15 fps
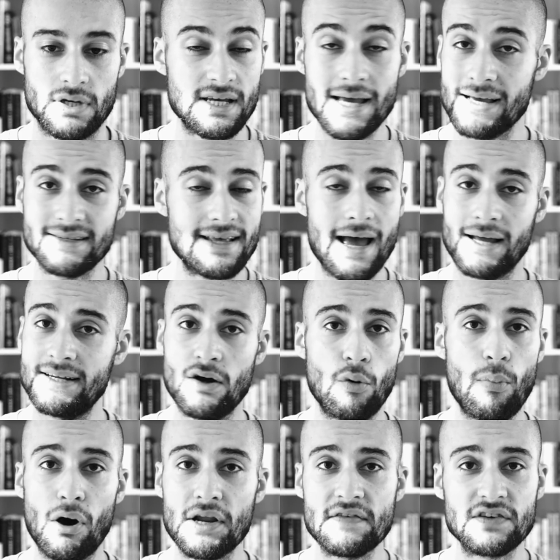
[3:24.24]
He has the
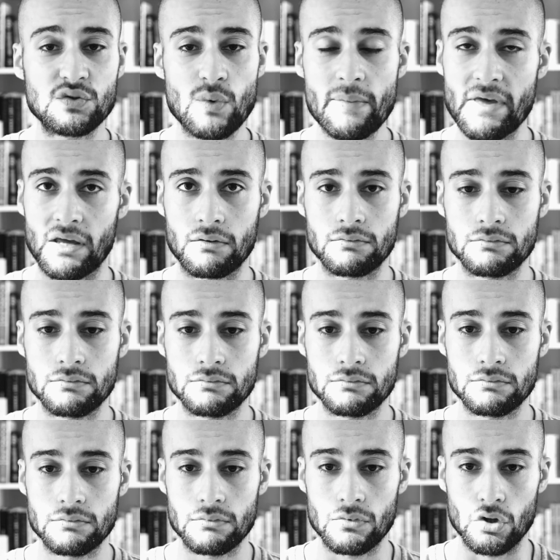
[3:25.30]
ideal body for swimming.
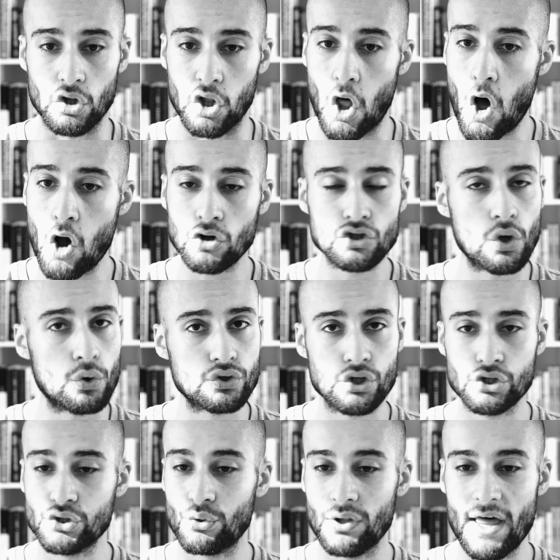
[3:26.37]
Long
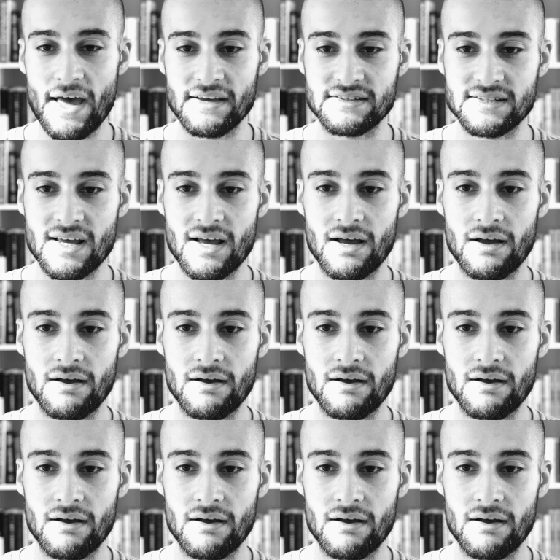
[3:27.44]
torso, short legs.